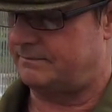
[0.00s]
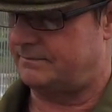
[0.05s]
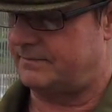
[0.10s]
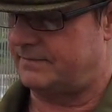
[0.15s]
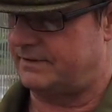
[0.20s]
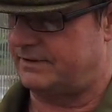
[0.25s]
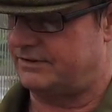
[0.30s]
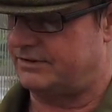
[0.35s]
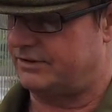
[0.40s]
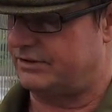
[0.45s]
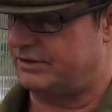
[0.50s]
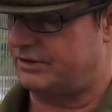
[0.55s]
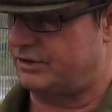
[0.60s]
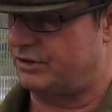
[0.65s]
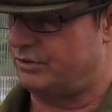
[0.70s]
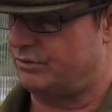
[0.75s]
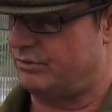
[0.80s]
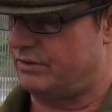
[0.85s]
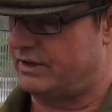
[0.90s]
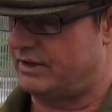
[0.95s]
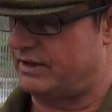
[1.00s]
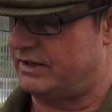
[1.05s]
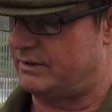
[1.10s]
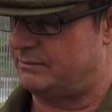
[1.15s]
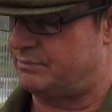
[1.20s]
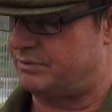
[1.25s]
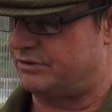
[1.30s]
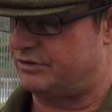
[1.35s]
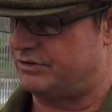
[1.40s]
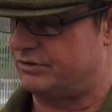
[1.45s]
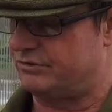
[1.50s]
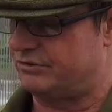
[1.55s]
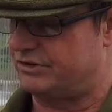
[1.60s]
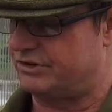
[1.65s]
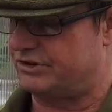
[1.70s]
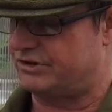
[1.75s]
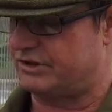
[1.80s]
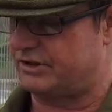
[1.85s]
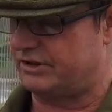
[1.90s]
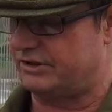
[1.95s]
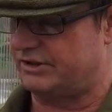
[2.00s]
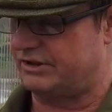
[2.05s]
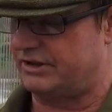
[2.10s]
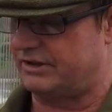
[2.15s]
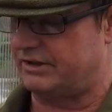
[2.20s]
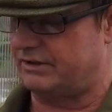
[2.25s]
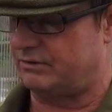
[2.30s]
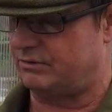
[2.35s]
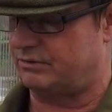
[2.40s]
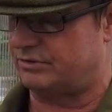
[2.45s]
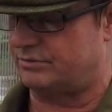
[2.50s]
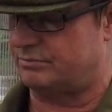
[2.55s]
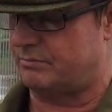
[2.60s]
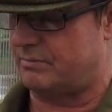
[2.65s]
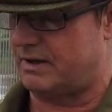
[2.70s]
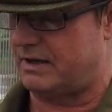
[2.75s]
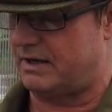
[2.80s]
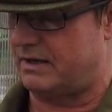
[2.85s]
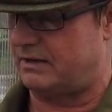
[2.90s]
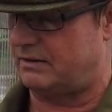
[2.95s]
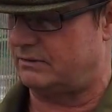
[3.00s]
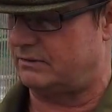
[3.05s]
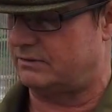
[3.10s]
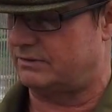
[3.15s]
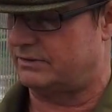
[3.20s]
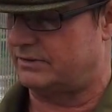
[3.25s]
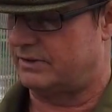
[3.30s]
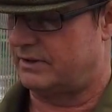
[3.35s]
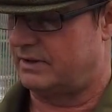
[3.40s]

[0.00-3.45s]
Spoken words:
into the new year, produces high yields and mild